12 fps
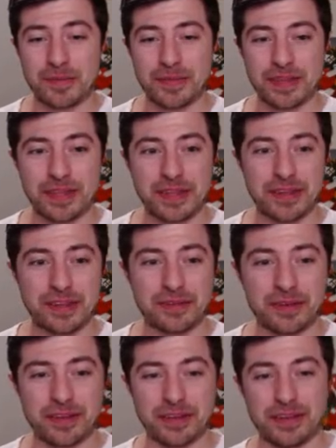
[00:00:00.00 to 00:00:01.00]
this
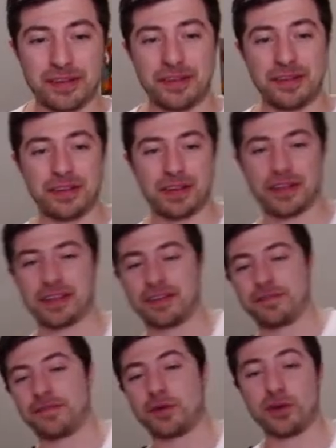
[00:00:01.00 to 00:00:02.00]
is the
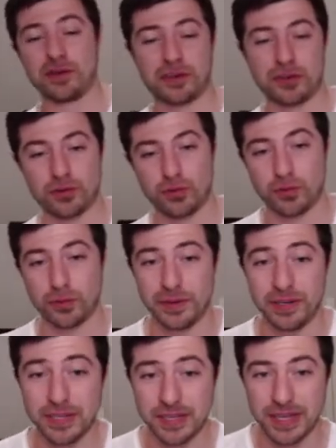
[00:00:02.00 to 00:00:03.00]
first
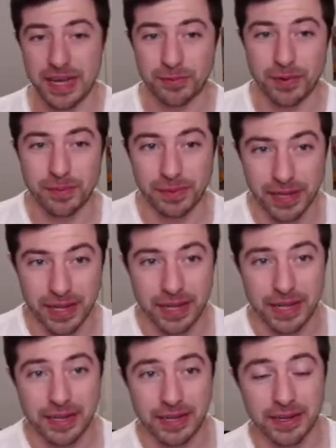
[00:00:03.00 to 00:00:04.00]
tournament that we
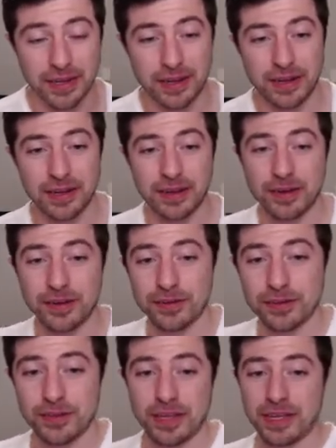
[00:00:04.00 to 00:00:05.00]
play
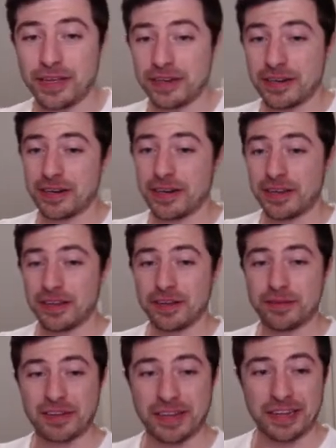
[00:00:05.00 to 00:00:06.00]
in
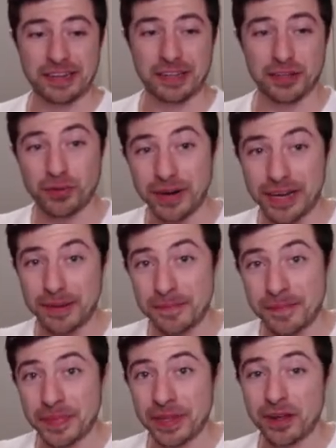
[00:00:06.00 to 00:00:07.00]
Season 3
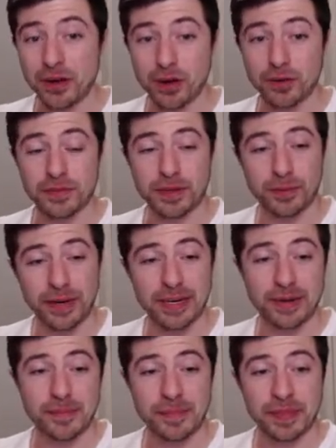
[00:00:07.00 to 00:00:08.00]
of the arena.
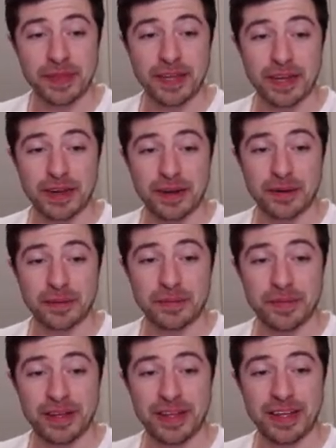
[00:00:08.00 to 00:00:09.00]

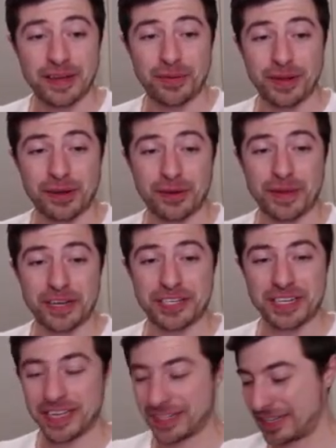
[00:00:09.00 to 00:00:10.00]
We got matched
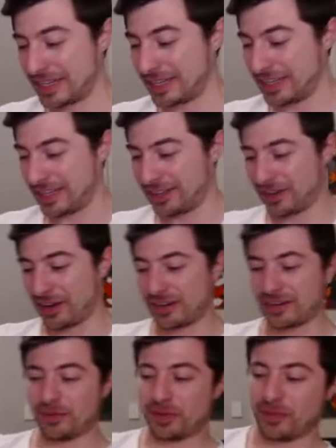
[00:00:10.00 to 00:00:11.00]
together.
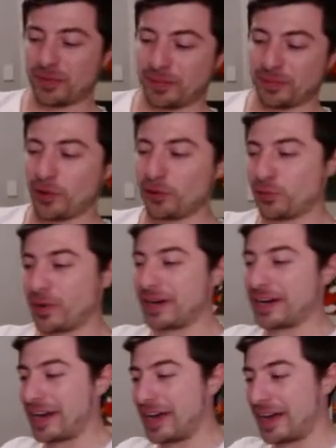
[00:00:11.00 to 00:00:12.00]
We both
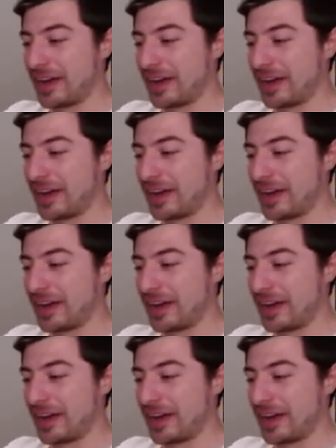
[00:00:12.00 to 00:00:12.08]
won